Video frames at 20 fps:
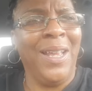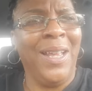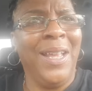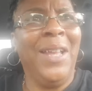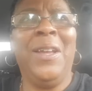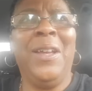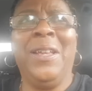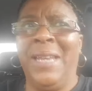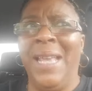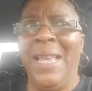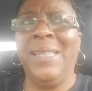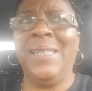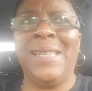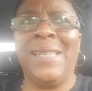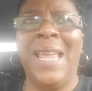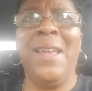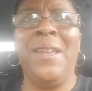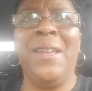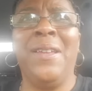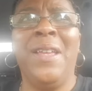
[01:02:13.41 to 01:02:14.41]
And they
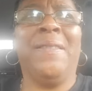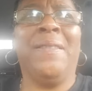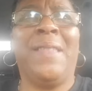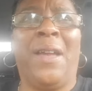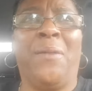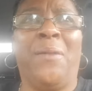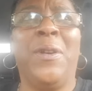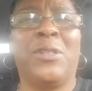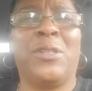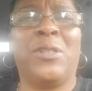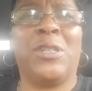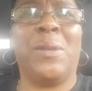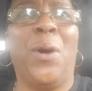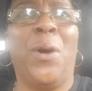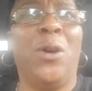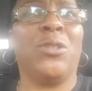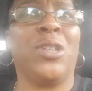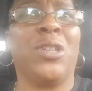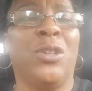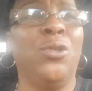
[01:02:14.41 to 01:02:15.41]
say that we were
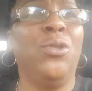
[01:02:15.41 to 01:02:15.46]
supposed to,